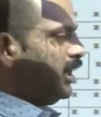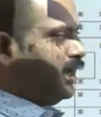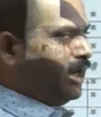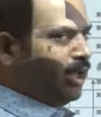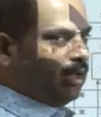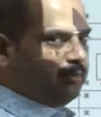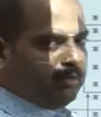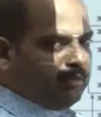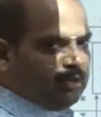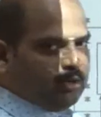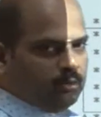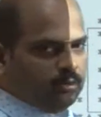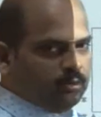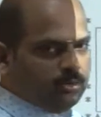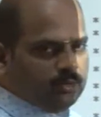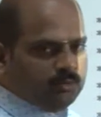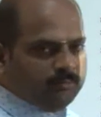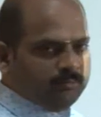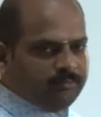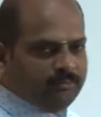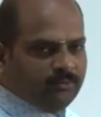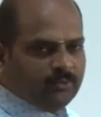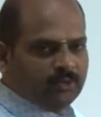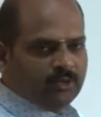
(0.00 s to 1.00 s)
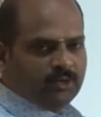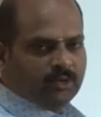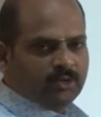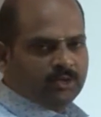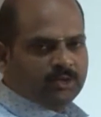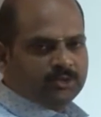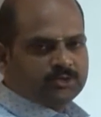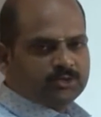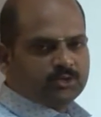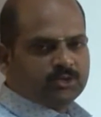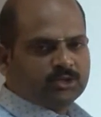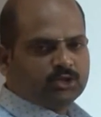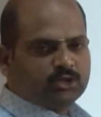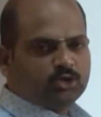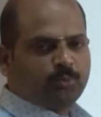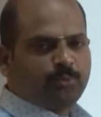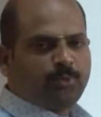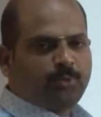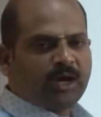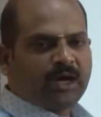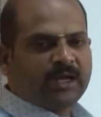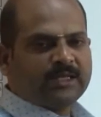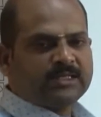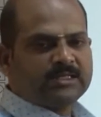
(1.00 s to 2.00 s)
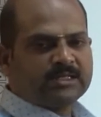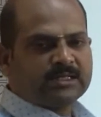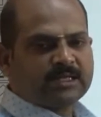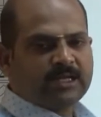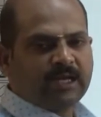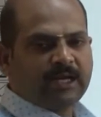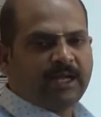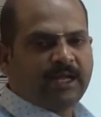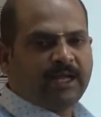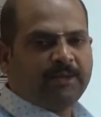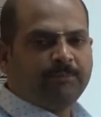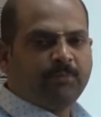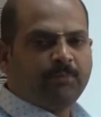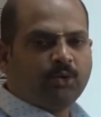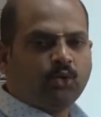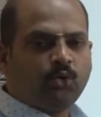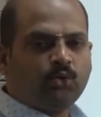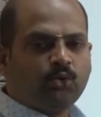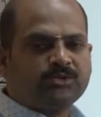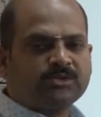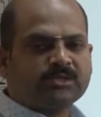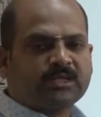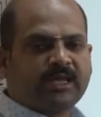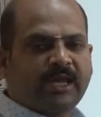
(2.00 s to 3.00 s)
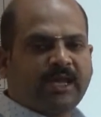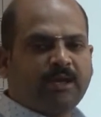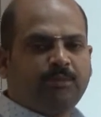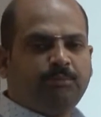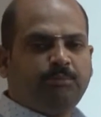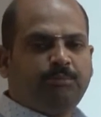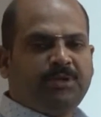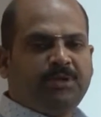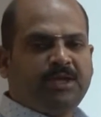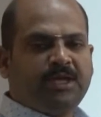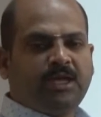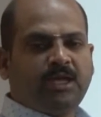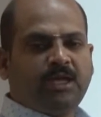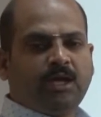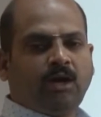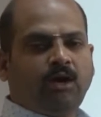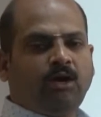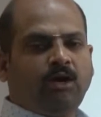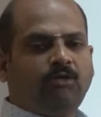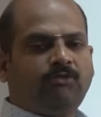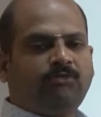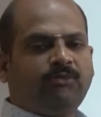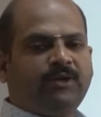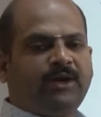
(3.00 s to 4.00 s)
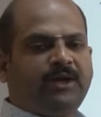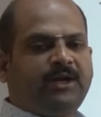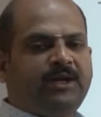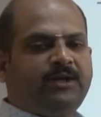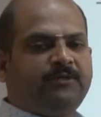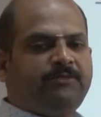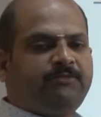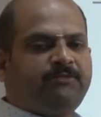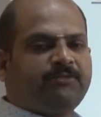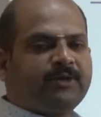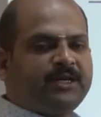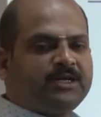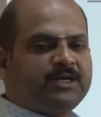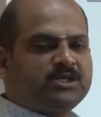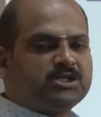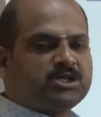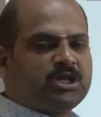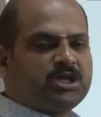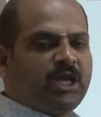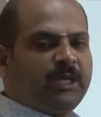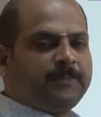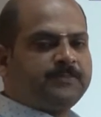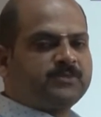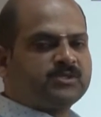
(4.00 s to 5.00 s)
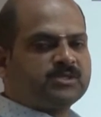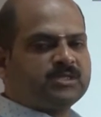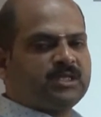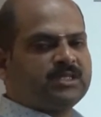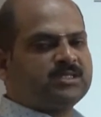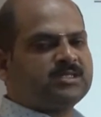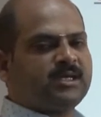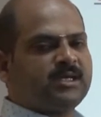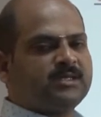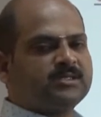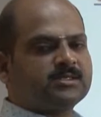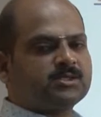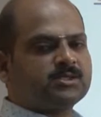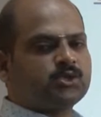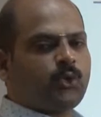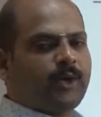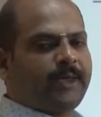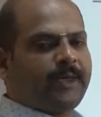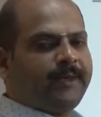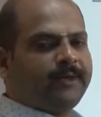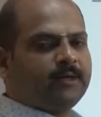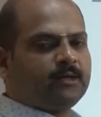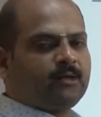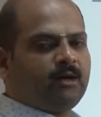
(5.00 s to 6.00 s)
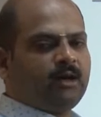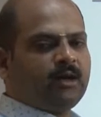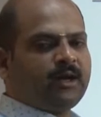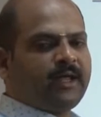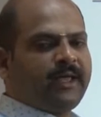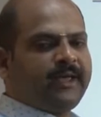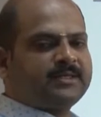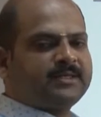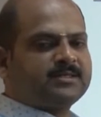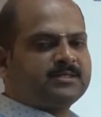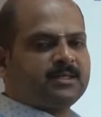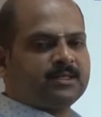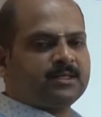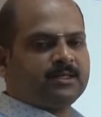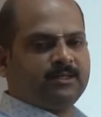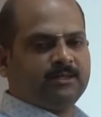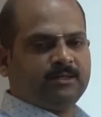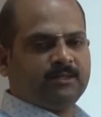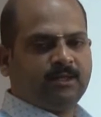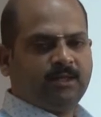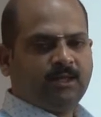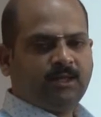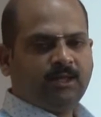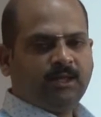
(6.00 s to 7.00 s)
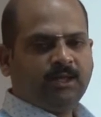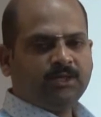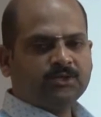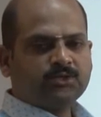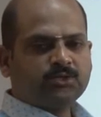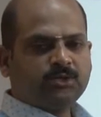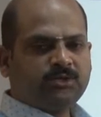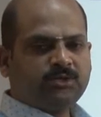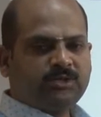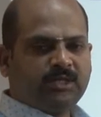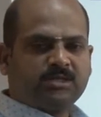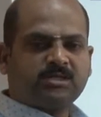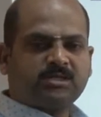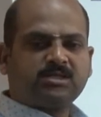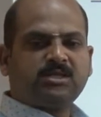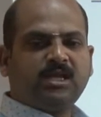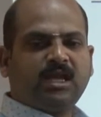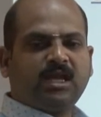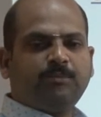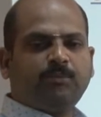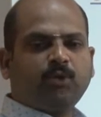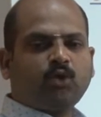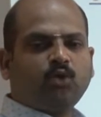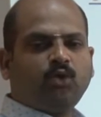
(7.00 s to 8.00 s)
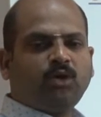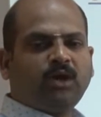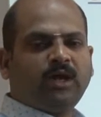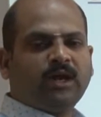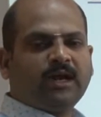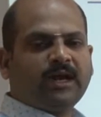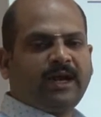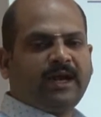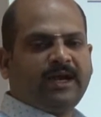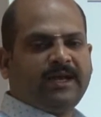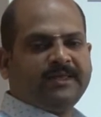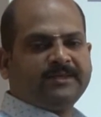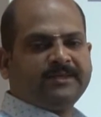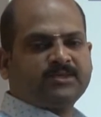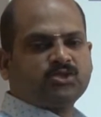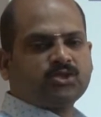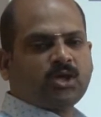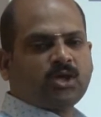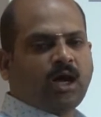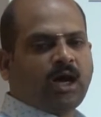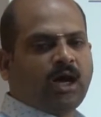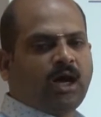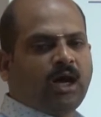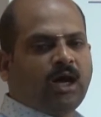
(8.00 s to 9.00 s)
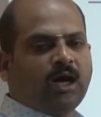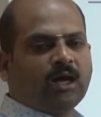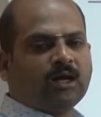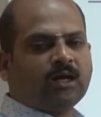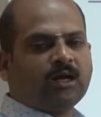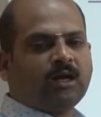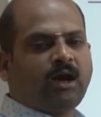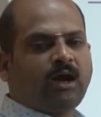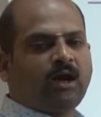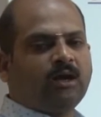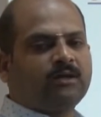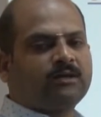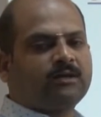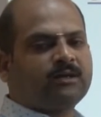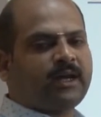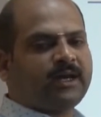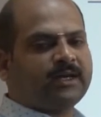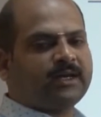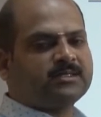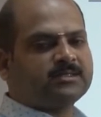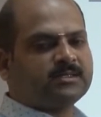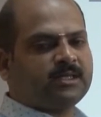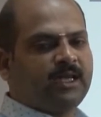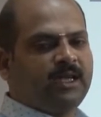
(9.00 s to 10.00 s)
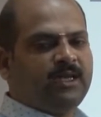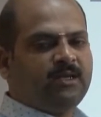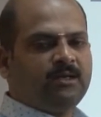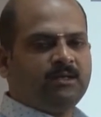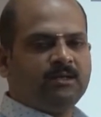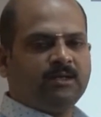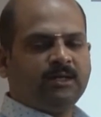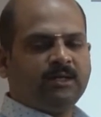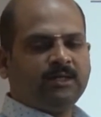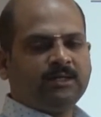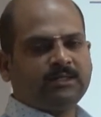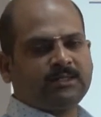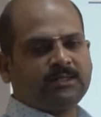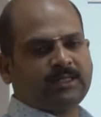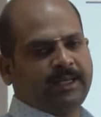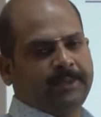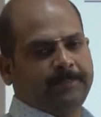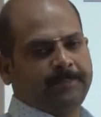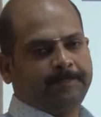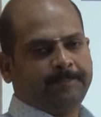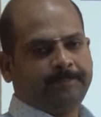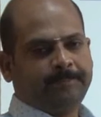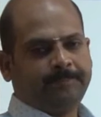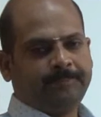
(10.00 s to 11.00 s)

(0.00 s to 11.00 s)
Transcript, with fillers: neighborhood. So, the topological neighborhoods can be of different shapes such as square or hexagon. So, this neighborhood radius r contracts in time.